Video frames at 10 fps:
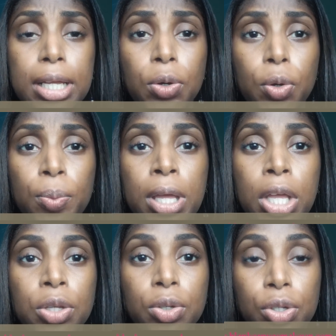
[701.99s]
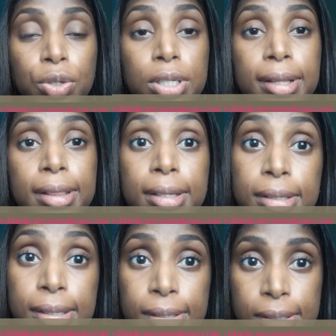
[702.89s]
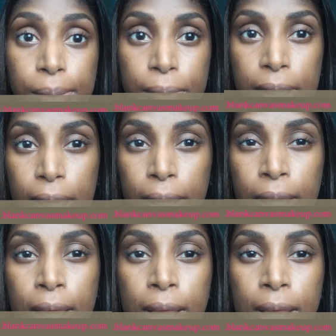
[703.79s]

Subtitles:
I hope you learned a little something.